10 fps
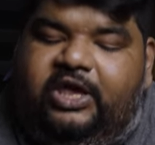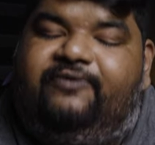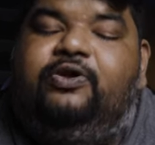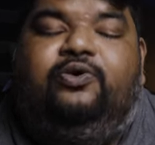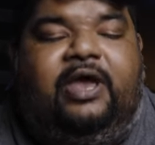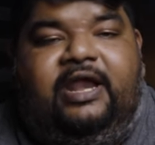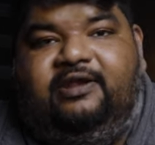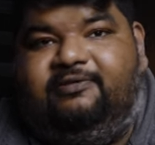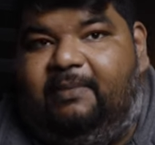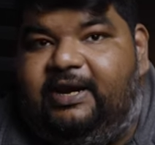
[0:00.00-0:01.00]
If you look at
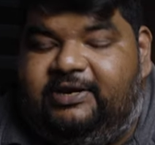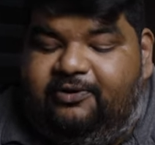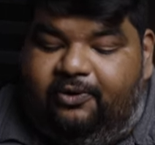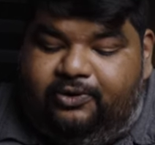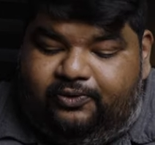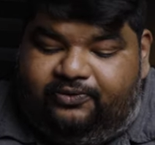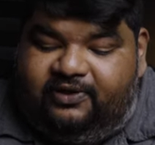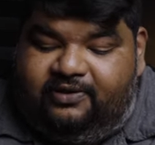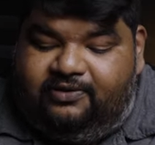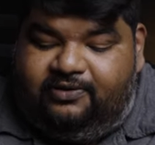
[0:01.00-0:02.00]
its multi-core
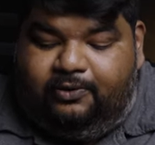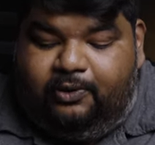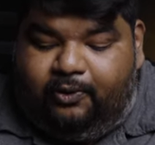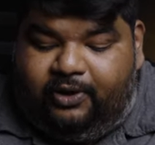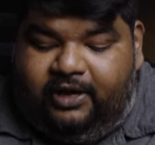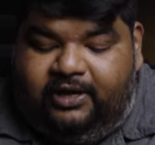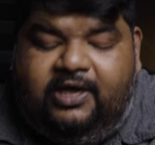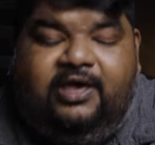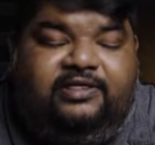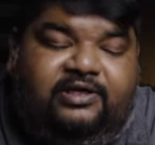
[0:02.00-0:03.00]
usage, okay,
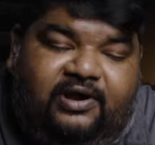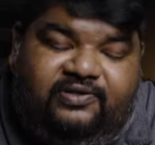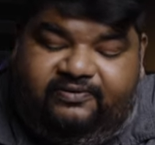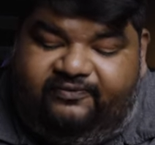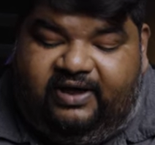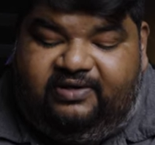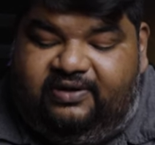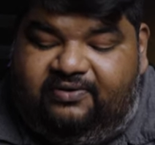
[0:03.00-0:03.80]
the Ryzen 5